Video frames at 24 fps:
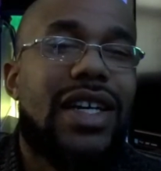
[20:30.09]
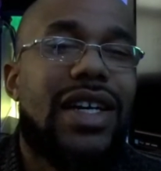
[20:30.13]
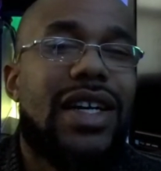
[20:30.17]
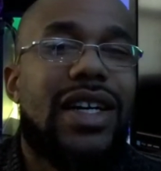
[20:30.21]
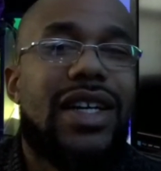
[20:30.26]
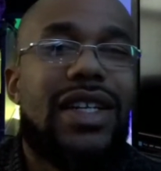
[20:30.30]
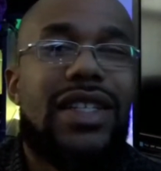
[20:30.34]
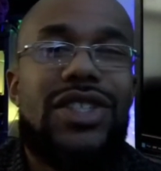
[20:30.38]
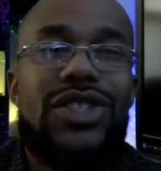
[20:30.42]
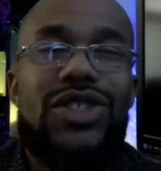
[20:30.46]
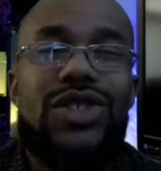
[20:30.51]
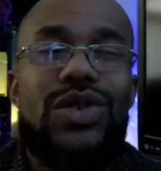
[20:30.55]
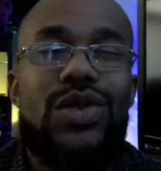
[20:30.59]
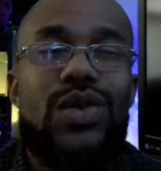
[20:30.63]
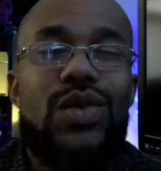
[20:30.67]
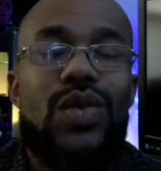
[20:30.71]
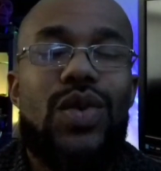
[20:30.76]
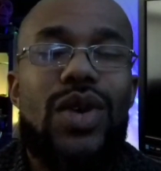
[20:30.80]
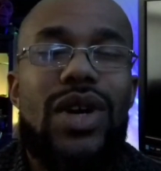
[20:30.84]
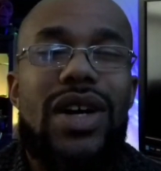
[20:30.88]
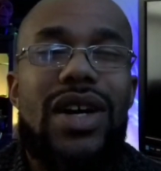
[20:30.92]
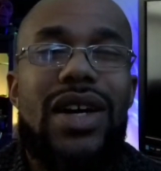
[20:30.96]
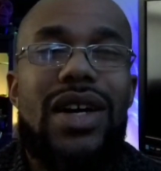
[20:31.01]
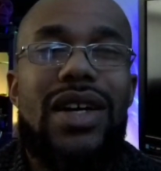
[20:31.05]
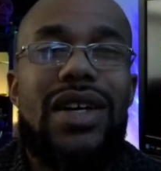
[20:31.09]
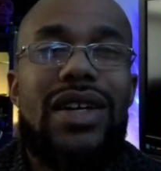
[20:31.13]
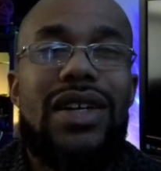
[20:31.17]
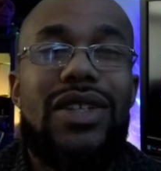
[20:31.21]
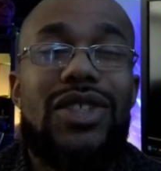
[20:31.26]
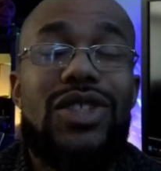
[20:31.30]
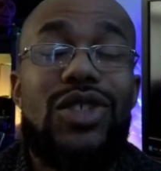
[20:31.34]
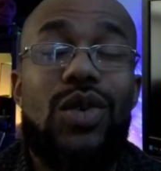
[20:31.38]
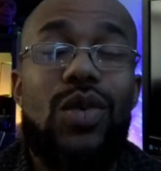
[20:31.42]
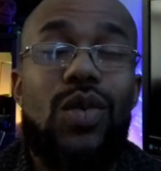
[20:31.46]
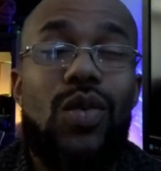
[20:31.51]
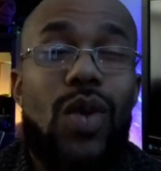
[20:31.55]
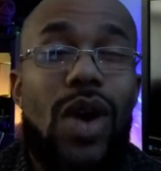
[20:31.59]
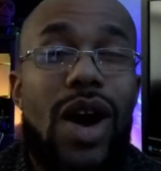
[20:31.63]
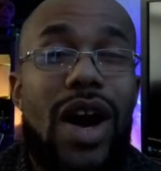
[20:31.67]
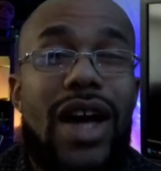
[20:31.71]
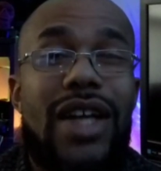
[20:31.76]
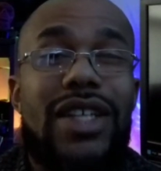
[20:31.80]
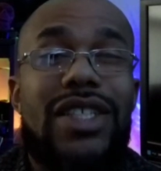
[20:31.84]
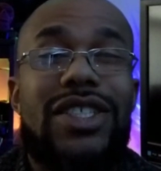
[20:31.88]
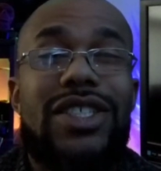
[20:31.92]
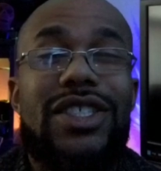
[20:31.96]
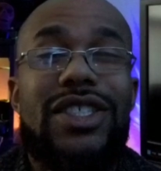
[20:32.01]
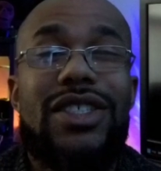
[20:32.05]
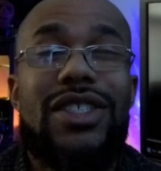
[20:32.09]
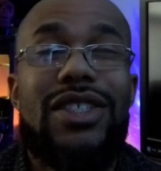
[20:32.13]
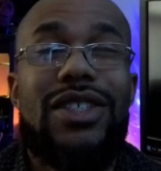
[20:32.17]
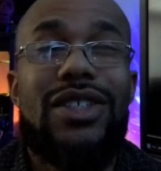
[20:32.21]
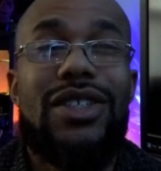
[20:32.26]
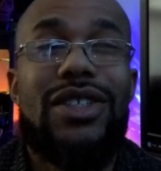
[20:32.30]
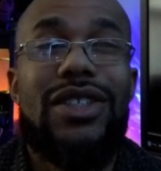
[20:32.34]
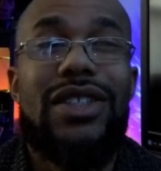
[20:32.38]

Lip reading: to watch